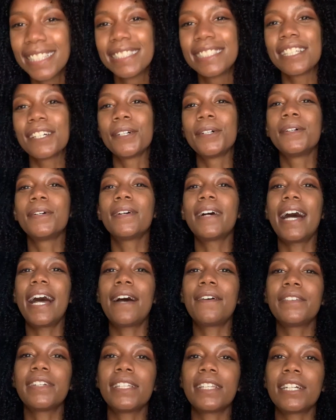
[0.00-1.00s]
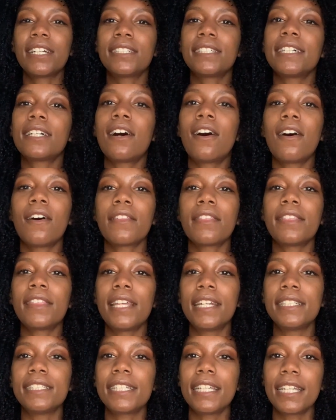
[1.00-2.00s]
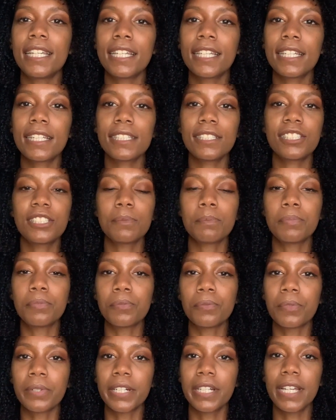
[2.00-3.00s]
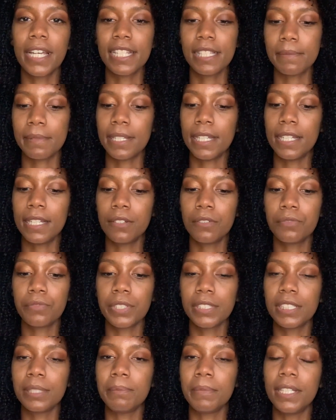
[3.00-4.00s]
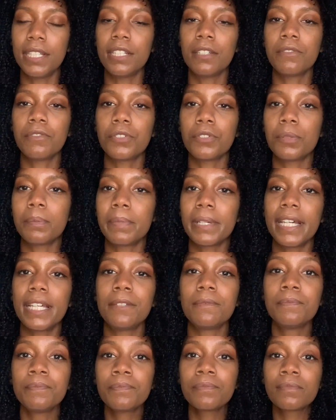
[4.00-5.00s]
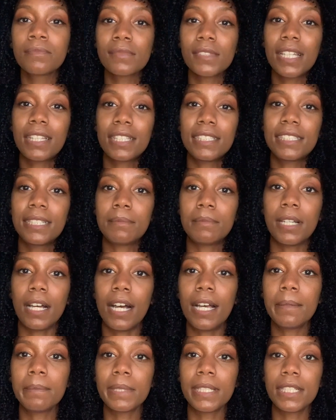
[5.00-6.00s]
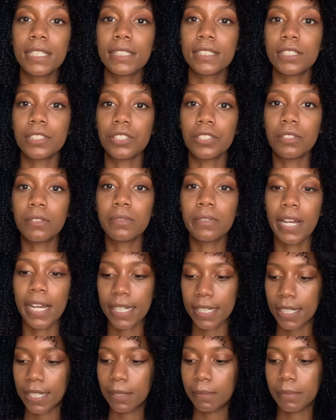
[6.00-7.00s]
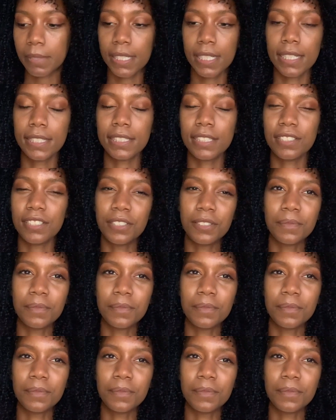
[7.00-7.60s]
So having their like authentic support has been really meaningful, but at the same time it is nerve-wracking because